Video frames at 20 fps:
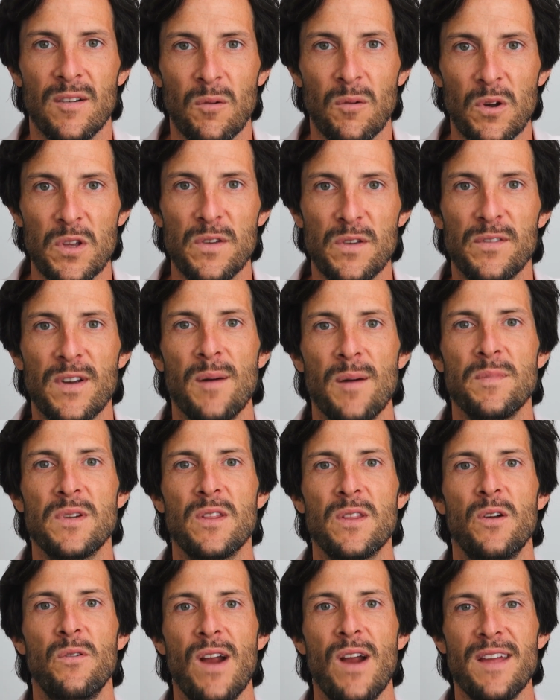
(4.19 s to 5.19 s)
Well, you've come to
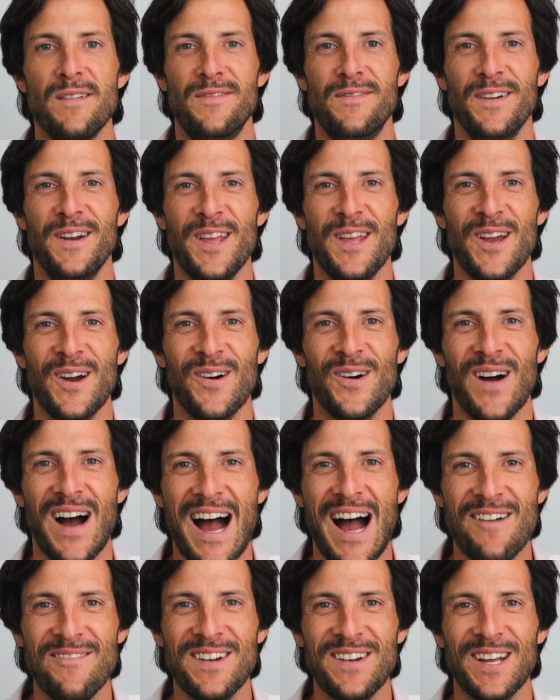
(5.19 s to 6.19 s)
the right video.
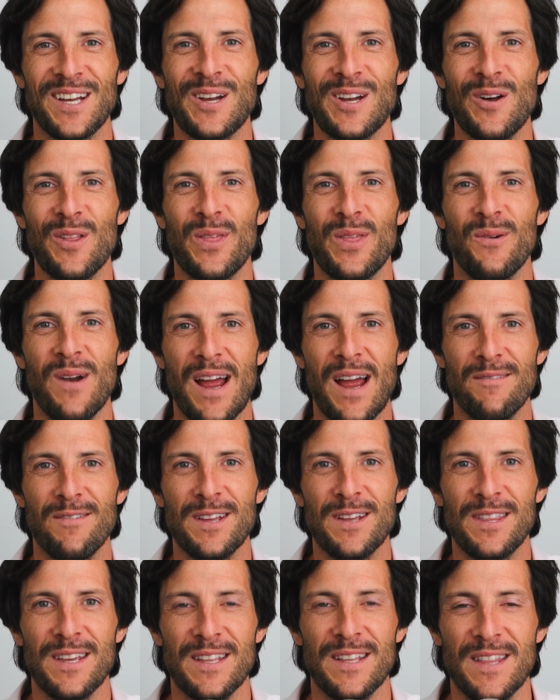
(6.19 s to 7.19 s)
I'm going to go through
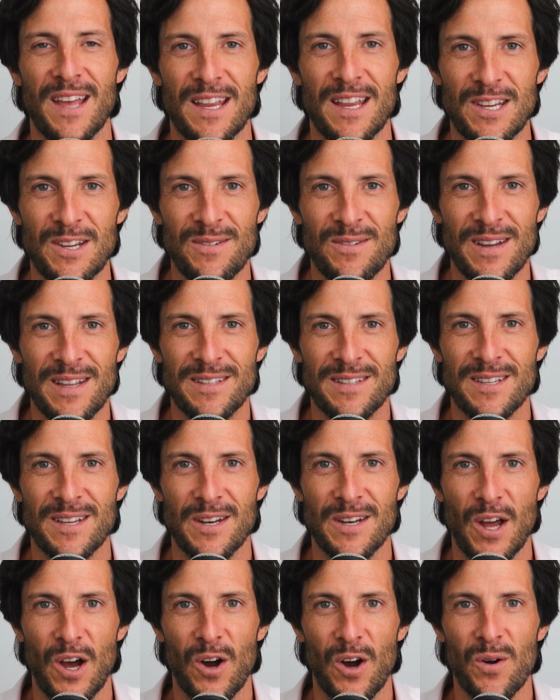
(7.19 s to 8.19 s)
everything that you need to
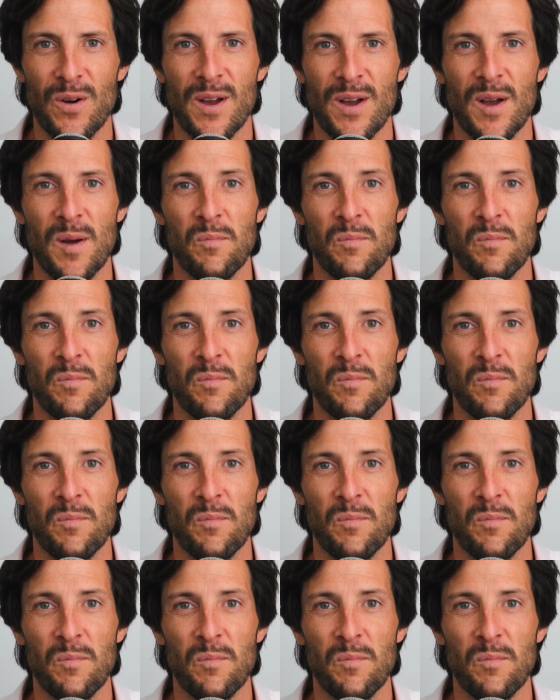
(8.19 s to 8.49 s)
know